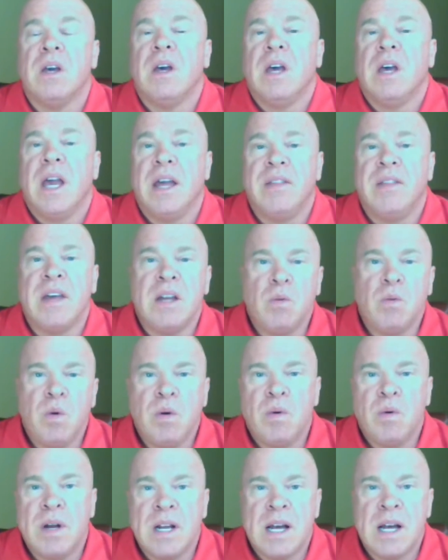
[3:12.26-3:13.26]
And then we
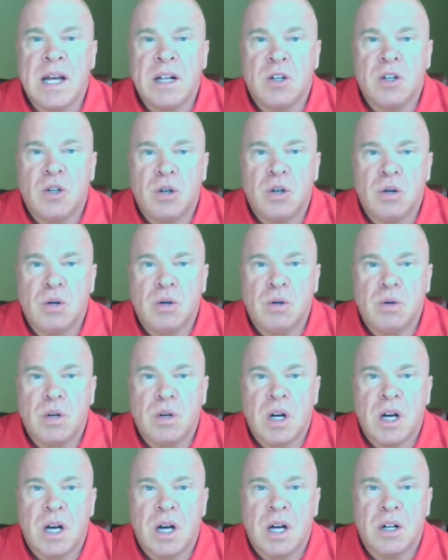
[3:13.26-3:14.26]
went on to
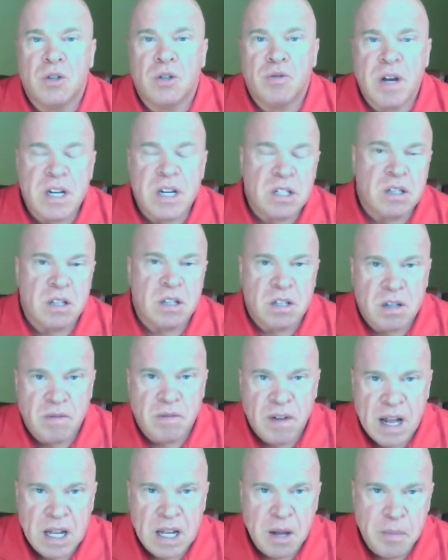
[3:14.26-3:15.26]
uh, trace the
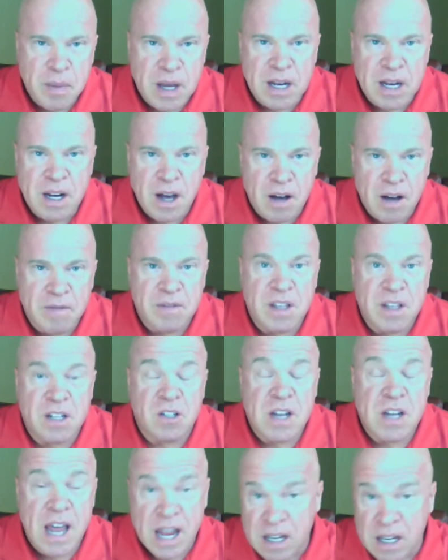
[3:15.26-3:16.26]
development of the
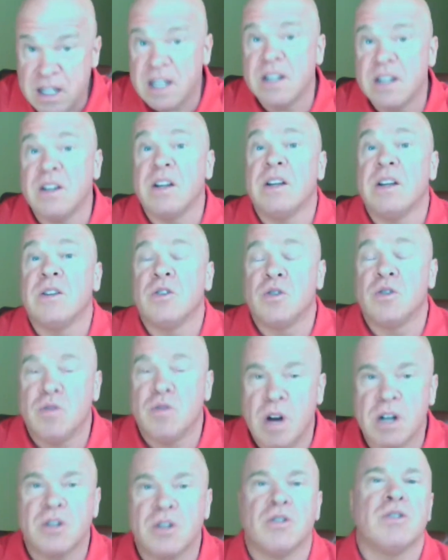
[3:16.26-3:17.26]
tendon
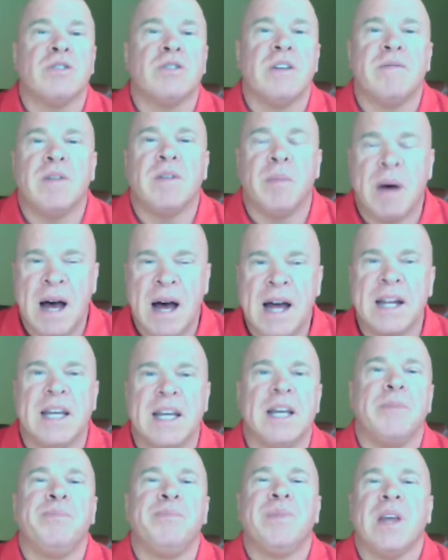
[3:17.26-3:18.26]
structures of the
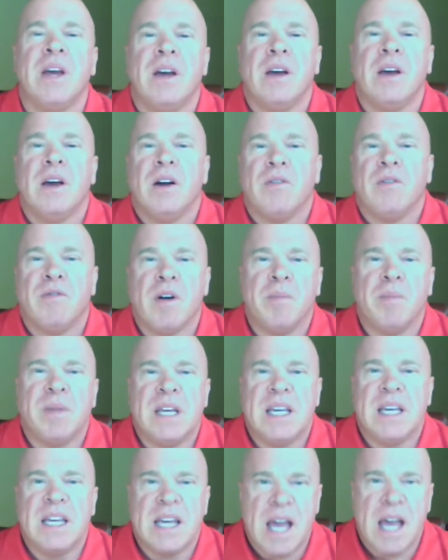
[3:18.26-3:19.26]
body from
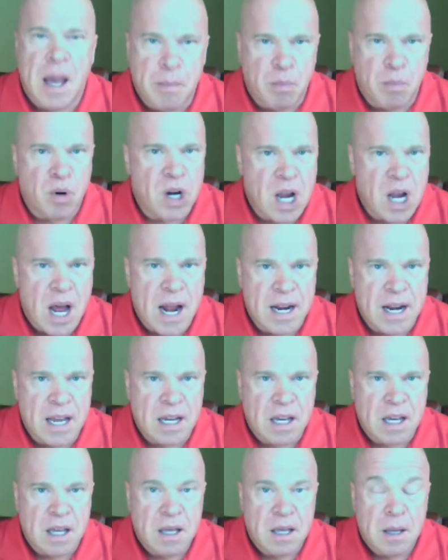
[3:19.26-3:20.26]
the
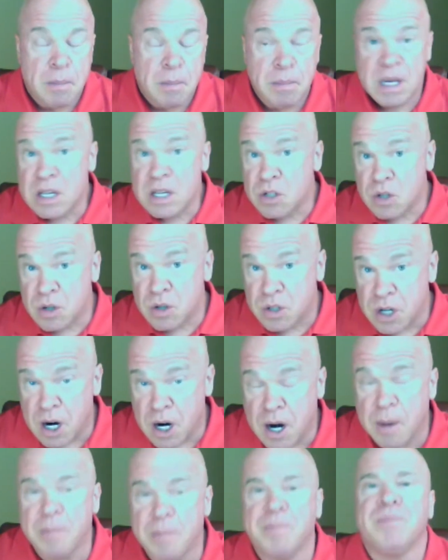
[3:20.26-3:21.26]
embryonic
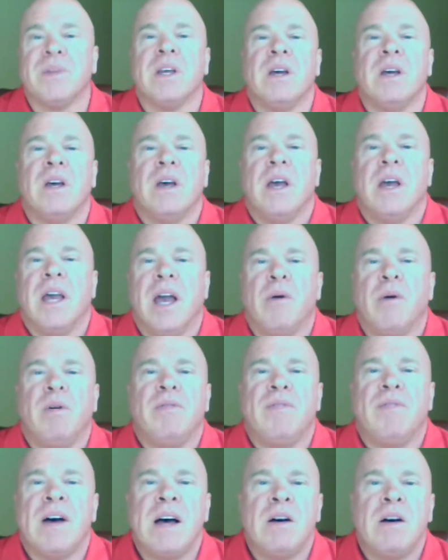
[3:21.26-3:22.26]
mesoderm. And we
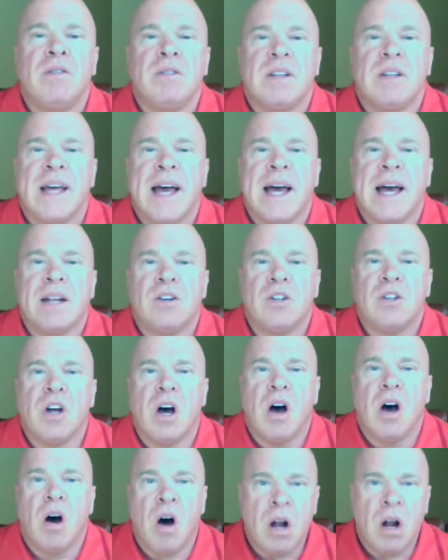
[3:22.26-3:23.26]
found that uh,
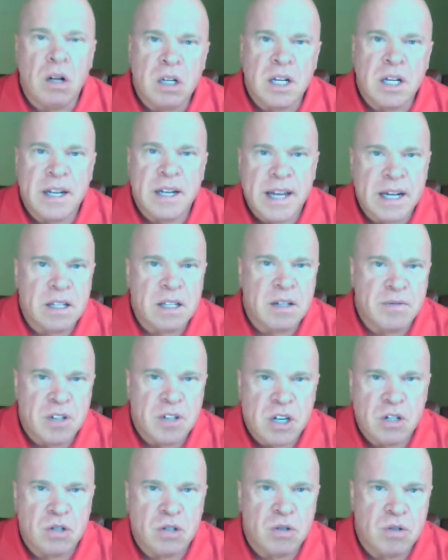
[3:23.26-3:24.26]
all connective
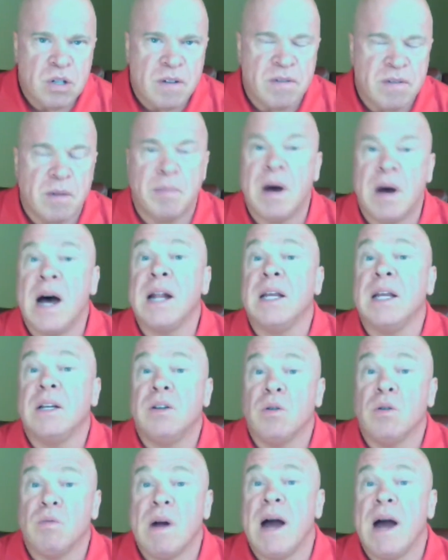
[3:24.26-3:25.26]
tissues of the body
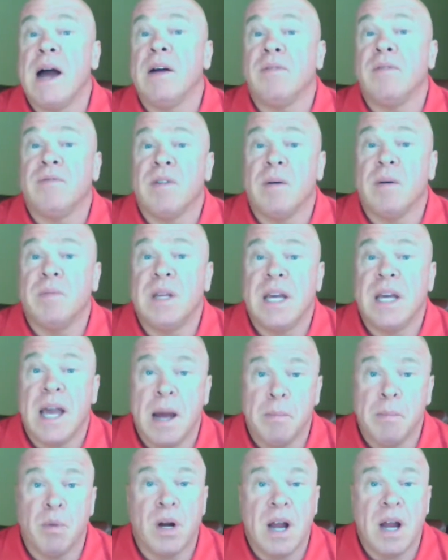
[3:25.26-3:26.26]
derive from the
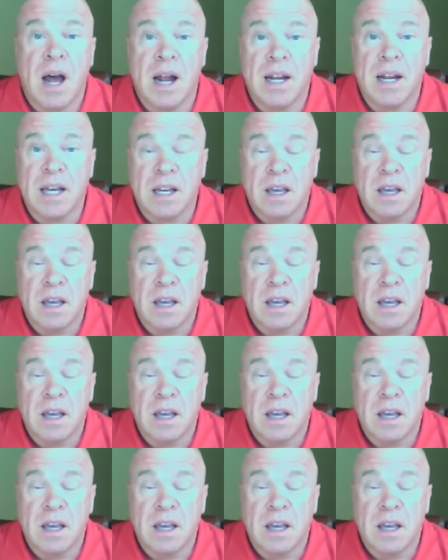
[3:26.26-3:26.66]
embryonic